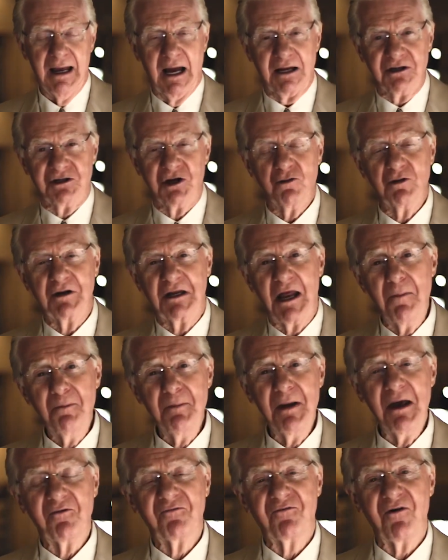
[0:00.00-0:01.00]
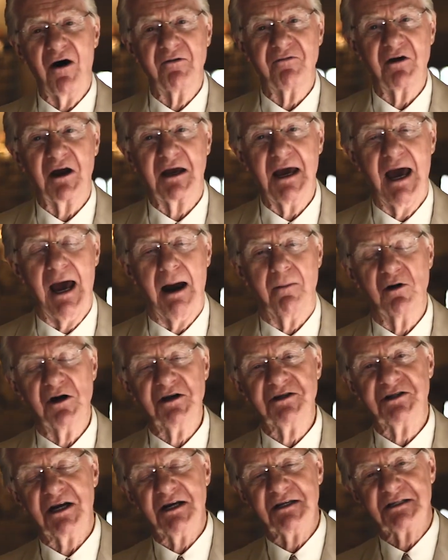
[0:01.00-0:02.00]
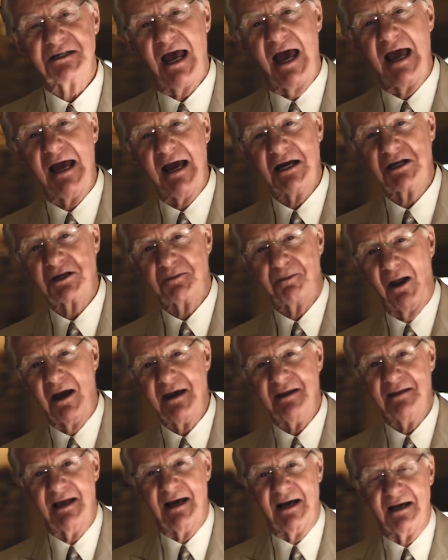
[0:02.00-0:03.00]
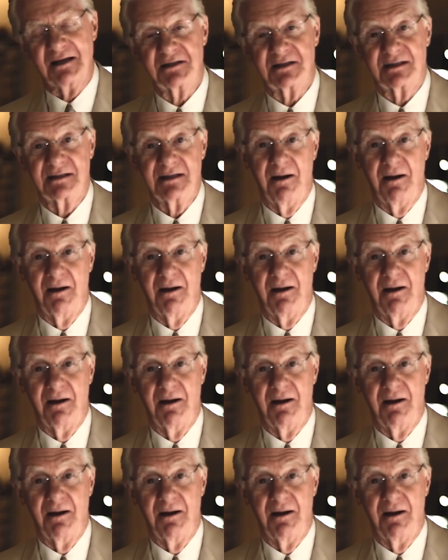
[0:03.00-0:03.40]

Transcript: And she would get me in front of a camera and she'd say, explain this.